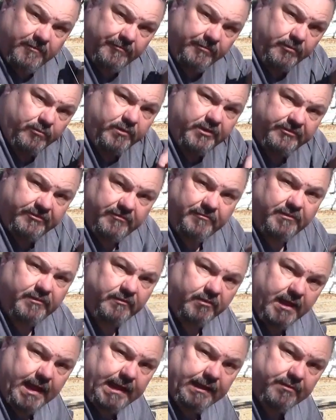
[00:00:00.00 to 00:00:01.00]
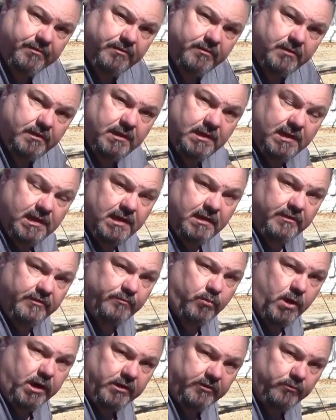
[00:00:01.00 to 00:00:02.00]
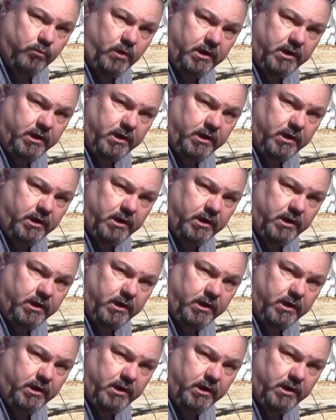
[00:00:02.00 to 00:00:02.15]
for the rest of its length. This wire is